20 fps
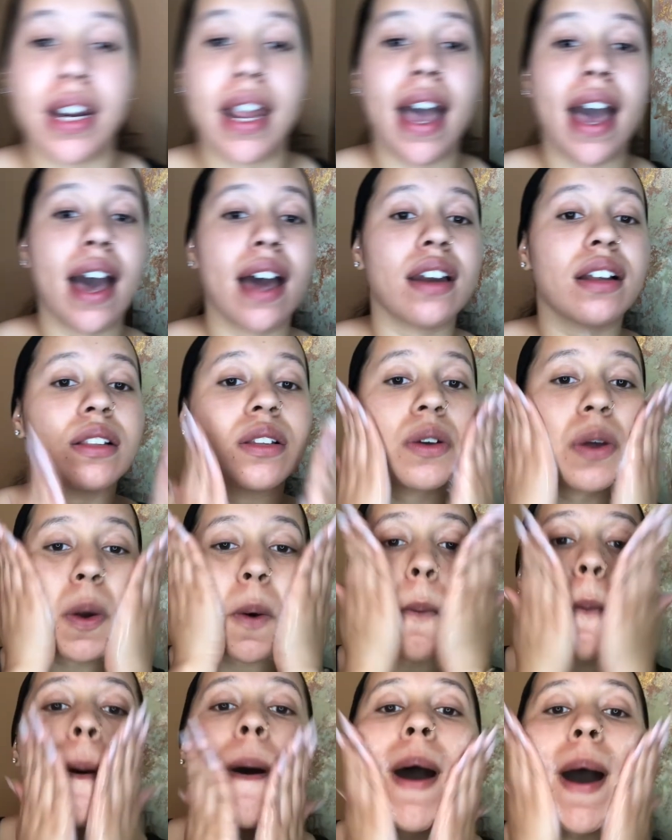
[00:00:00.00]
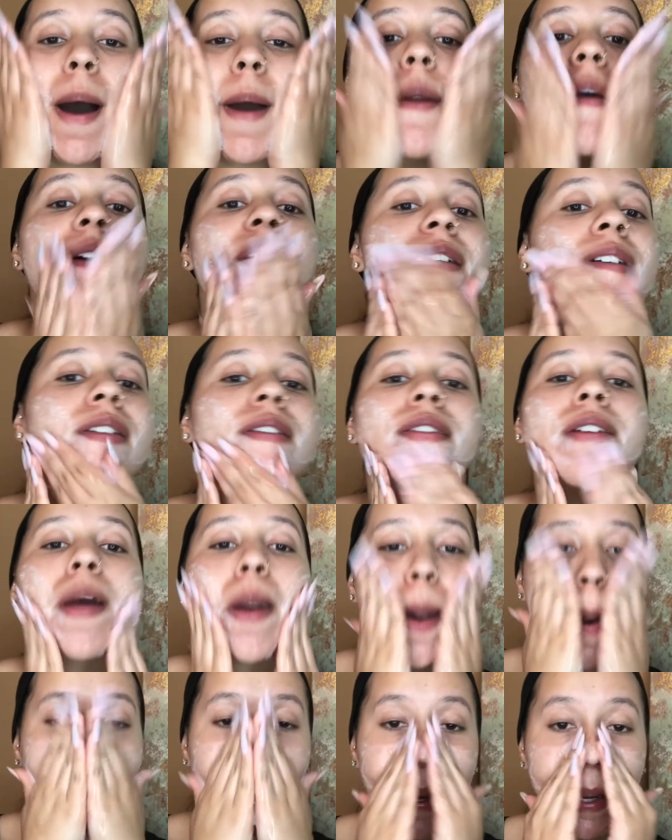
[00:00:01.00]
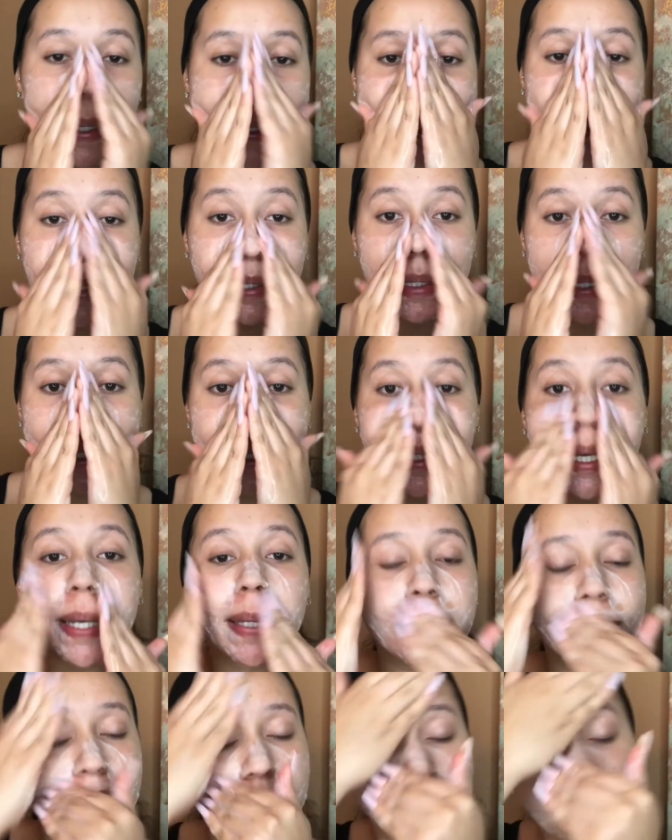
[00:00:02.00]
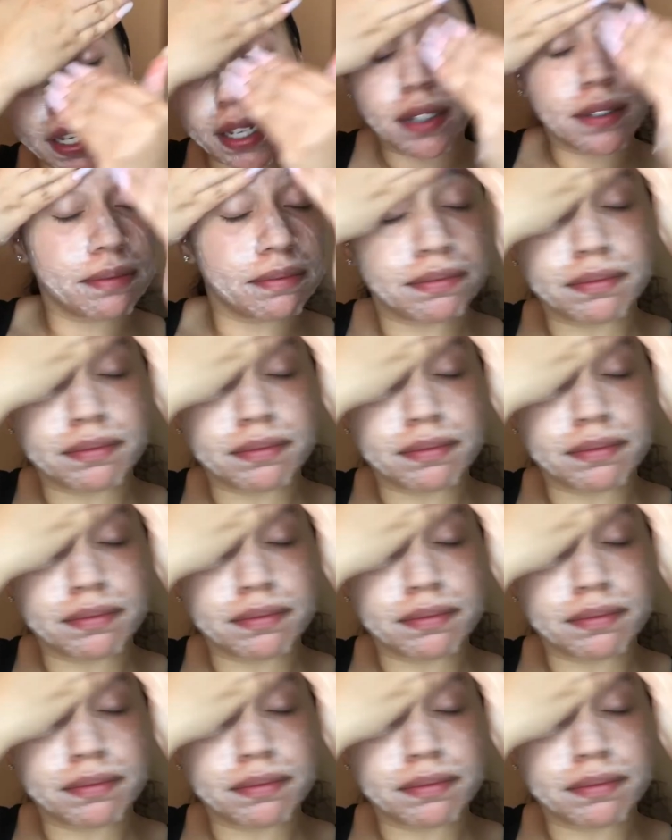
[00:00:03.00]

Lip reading: to add a little water, get it nice and sudsy.